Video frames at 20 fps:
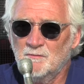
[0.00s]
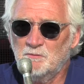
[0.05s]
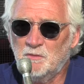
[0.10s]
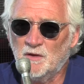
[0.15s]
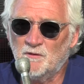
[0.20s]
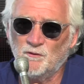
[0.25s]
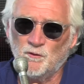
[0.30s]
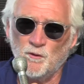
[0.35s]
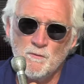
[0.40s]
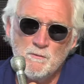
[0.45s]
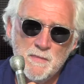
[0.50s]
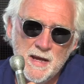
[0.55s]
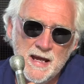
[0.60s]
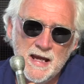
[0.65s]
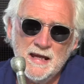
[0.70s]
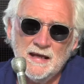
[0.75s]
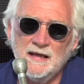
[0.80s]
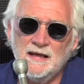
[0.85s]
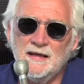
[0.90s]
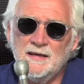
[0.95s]
But for
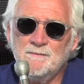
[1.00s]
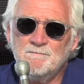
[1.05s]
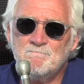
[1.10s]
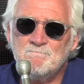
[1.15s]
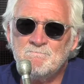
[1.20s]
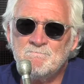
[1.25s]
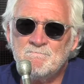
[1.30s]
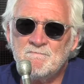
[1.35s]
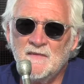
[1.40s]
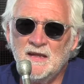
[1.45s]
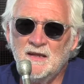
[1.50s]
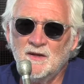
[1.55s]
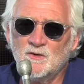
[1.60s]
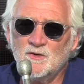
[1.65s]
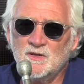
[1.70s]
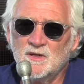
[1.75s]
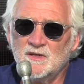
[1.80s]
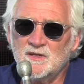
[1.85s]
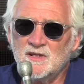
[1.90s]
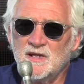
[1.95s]
me, you know,
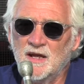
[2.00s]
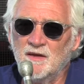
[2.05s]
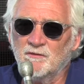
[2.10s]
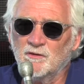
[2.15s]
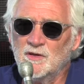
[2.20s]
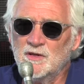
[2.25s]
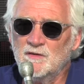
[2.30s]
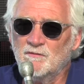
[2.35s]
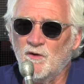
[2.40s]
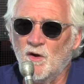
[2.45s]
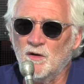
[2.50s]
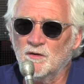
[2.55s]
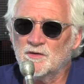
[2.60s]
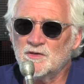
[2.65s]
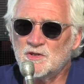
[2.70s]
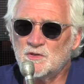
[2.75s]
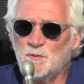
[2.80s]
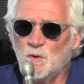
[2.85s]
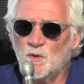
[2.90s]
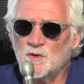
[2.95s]
as heavily involved
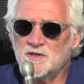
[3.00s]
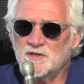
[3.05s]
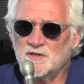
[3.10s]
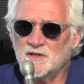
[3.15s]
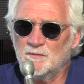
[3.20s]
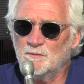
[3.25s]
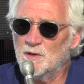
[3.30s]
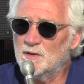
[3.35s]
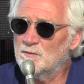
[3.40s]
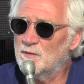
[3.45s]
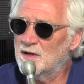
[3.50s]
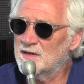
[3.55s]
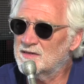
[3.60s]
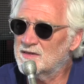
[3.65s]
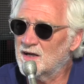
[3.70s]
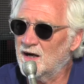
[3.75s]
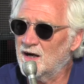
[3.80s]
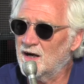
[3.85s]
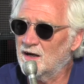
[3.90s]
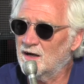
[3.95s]
in sports as I've been my
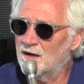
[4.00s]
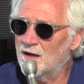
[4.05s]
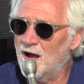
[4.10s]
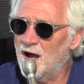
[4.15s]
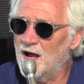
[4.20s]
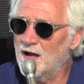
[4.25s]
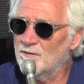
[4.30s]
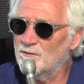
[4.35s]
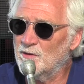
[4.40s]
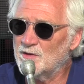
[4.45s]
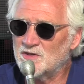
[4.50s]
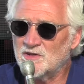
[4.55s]
entire life,